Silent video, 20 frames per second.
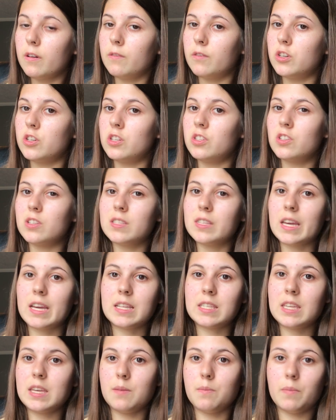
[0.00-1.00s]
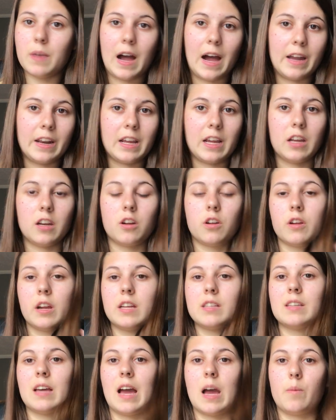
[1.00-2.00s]
which is just like team bonding and a
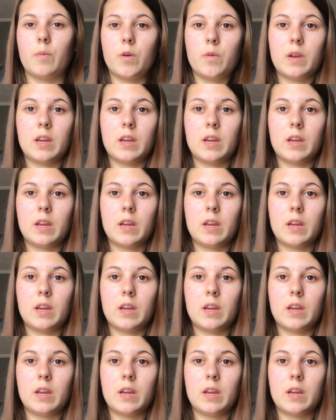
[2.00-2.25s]
great time where